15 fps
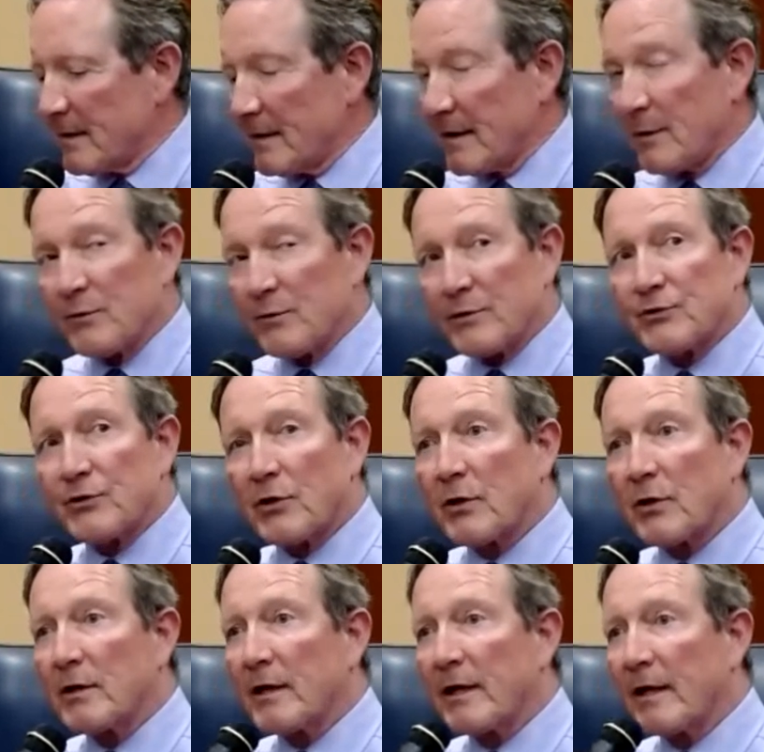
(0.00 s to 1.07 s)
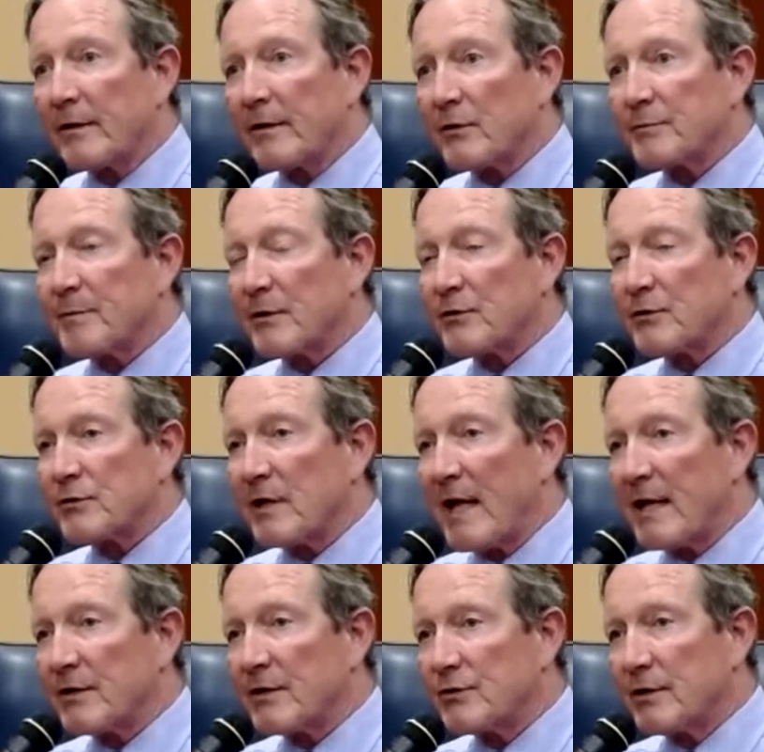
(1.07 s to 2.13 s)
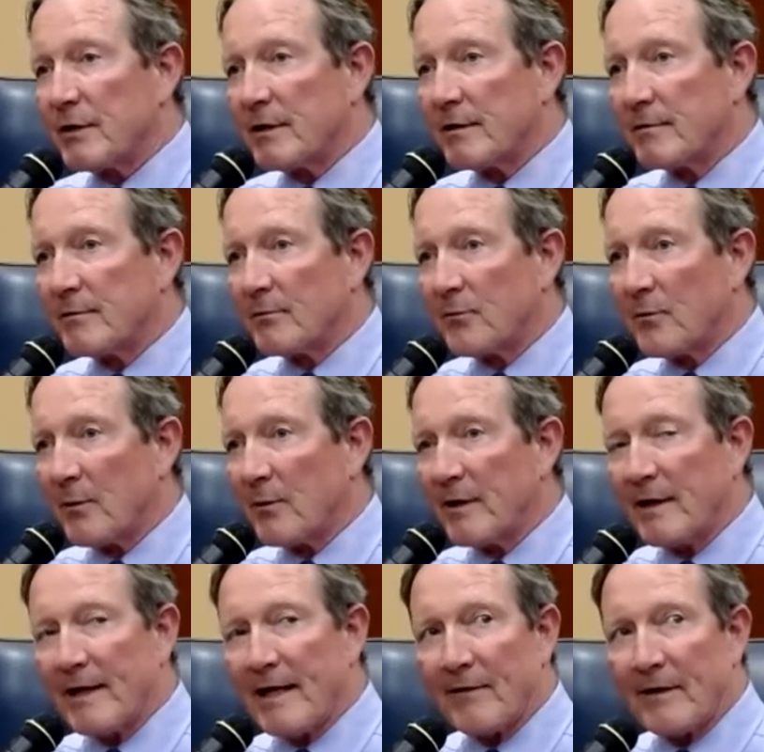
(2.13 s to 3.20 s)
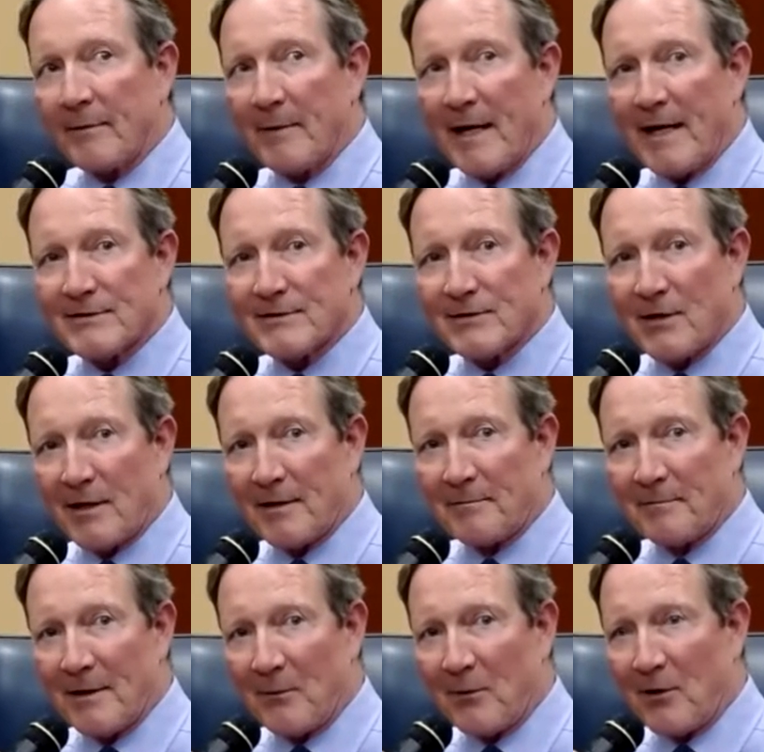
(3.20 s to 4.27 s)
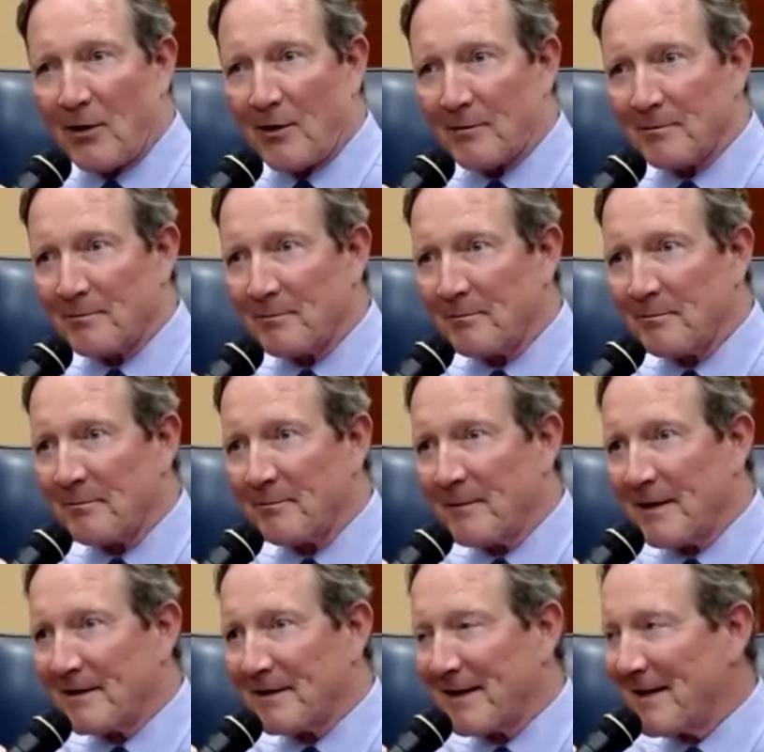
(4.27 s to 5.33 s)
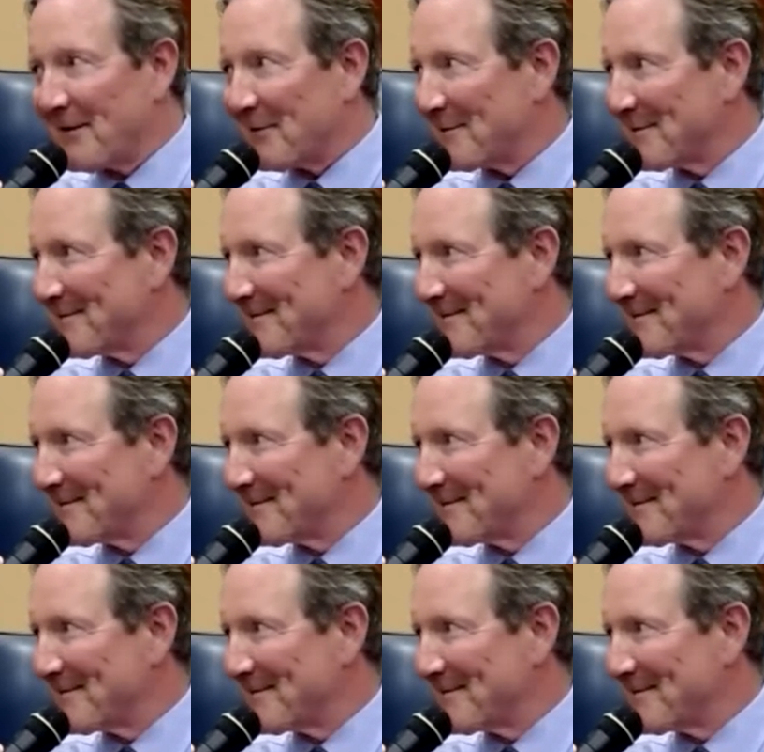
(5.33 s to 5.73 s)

It was sure good looking at those pictures last year where we didn't have any masks on. We were all met together.